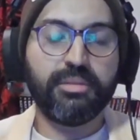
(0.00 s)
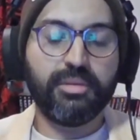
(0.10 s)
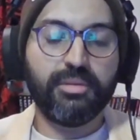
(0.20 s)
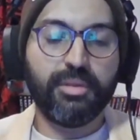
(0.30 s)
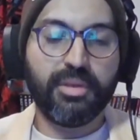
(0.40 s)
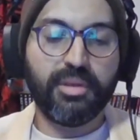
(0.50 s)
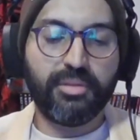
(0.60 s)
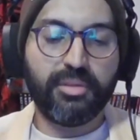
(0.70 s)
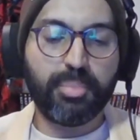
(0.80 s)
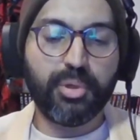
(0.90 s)

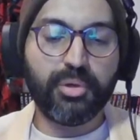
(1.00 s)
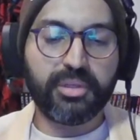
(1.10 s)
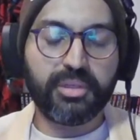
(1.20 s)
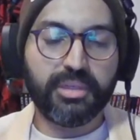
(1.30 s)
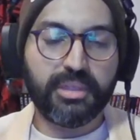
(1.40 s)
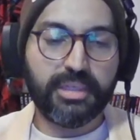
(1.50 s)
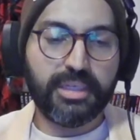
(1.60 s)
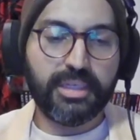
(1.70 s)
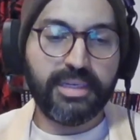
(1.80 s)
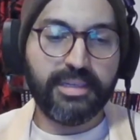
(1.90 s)
the book,
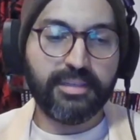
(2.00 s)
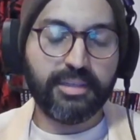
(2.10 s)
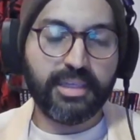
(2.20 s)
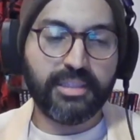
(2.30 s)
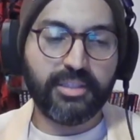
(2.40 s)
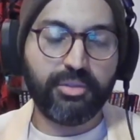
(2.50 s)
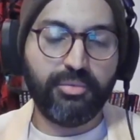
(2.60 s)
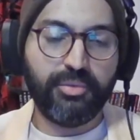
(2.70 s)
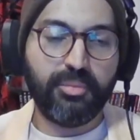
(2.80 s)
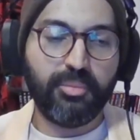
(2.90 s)
and you're
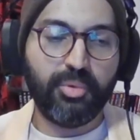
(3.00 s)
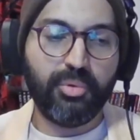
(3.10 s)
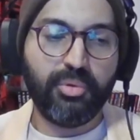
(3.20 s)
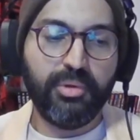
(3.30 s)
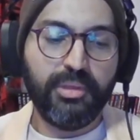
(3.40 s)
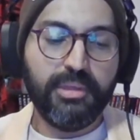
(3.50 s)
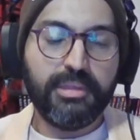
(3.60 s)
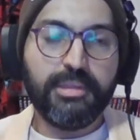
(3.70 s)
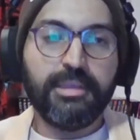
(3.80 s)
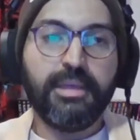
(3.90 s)

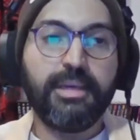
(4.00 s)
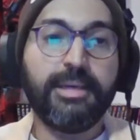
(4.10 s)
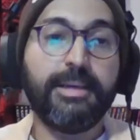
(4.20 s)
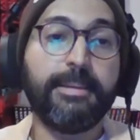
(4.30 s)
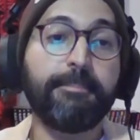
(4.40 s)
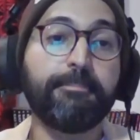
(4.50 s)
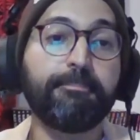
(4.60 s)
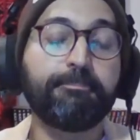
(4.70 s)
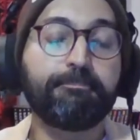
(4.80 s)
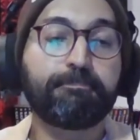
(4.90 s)
um,
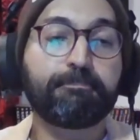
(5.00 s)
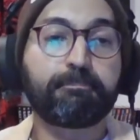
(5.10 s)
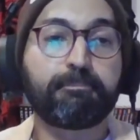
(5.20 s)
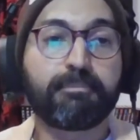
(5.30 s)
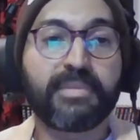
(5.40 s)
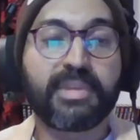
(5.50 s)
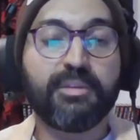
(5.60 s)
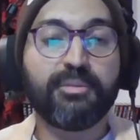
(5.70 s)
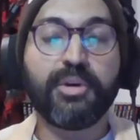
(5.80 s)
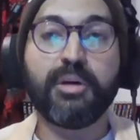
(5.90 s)

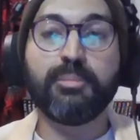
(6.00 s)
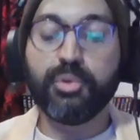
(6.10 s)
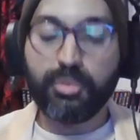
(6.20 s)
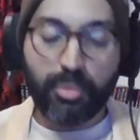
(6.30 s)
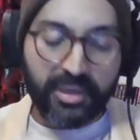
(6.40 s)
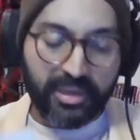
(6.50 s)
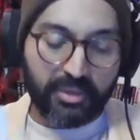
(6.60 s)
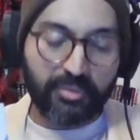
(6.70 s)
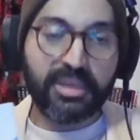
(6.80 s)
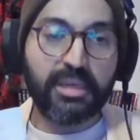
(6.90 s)
far more aware
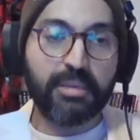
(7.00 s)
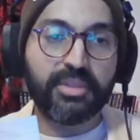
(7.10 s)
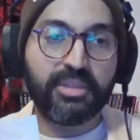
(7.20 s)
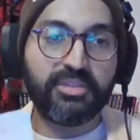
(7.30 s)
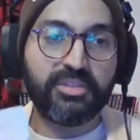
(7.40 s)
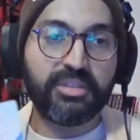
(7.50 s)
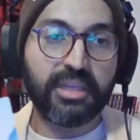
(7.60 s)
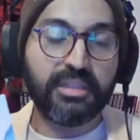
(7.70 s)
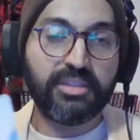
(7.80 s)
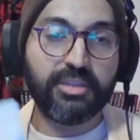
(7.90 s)
of perhaps
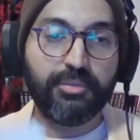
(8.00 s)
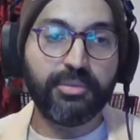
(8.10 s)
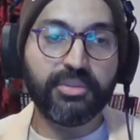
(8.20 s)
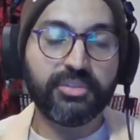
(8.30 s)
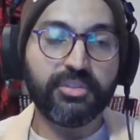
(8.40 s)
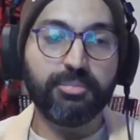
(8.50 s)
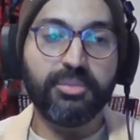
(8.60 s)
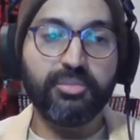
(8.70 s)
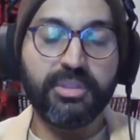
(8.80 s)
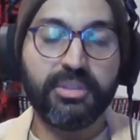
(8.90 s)
any differences
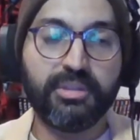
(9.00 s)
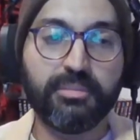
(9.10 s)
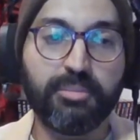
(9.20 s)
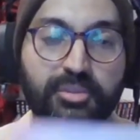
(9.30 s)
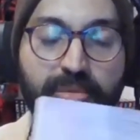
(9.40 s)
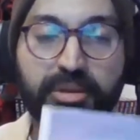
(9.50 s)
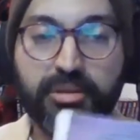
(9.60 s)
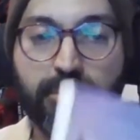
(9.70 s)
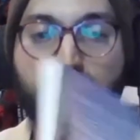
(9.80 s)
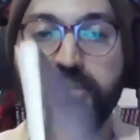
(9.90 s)
between the
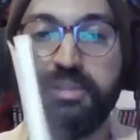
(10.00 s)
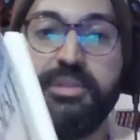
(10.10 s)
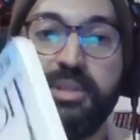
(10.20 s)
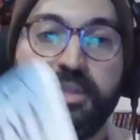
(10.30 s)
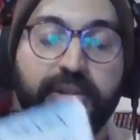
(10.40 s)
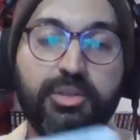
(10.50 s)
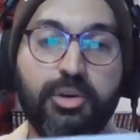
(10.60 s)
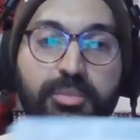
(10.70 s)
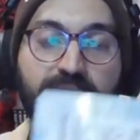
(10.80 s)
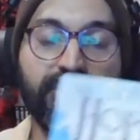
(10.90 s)
book and the
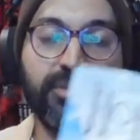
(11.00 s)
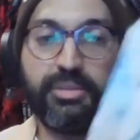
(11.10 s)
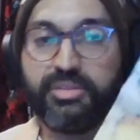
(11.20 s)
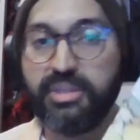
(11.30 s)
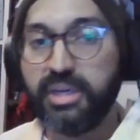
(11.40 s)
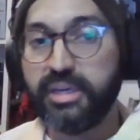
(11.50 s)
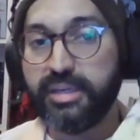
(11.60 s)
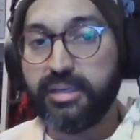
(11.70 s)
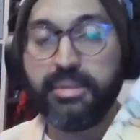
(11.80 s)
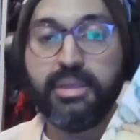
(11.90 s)
comic series than I
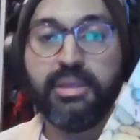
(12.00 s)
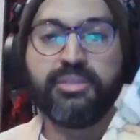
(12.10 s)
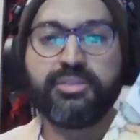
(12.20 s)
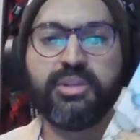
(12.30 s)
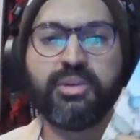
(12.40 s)
am. So,